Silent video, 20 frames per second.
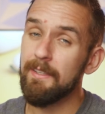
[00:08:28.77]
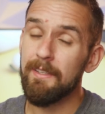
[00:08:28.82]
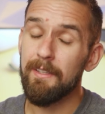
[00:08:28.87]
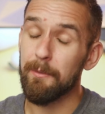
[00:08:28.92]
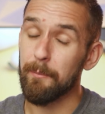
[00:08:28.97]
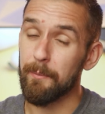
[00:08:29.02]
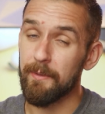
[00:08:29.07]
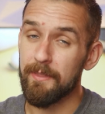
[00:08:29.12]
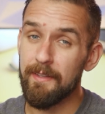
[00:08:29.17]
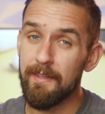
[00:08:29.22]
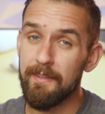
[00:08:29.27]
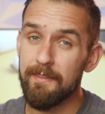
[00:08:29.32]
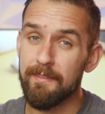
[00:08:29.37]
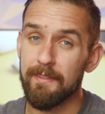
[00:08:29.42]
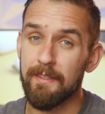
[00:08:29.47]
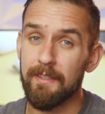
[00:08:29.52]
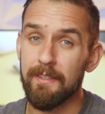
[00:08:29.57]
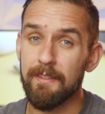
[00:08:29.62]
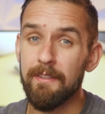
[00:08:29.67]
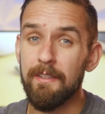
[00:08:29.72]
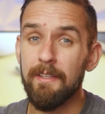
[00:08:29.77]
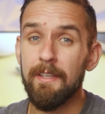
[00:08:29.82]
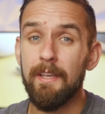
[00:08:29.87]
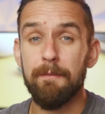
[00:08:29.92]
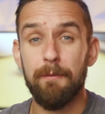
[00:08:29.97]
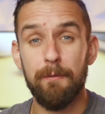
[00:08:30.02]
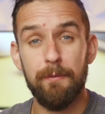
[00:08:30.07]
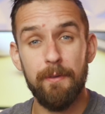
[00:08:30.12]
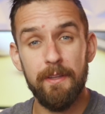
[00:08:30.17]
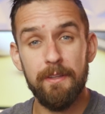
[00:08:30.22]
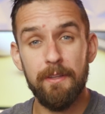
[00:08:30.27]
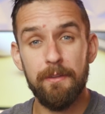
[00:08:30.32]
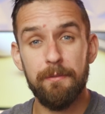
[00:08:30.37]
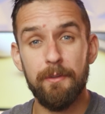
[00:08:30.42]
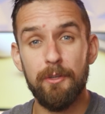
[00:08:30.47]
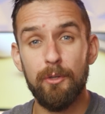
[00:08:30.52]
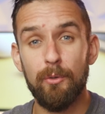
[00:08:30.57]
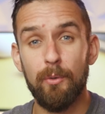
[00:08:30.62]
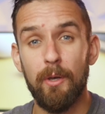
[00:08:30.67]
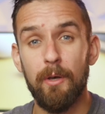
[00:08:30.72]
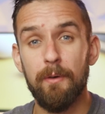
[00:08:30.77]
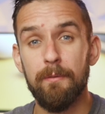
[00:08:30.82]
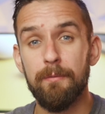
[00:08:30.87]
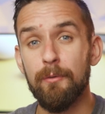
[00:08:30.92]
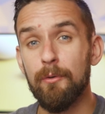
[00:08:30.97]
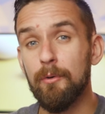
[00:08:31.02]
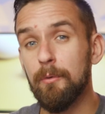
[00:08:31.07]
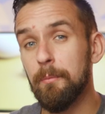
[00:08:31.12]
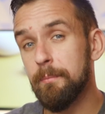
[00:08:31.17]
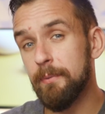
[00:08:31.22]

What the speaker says: And with that said, if you found this video helpful,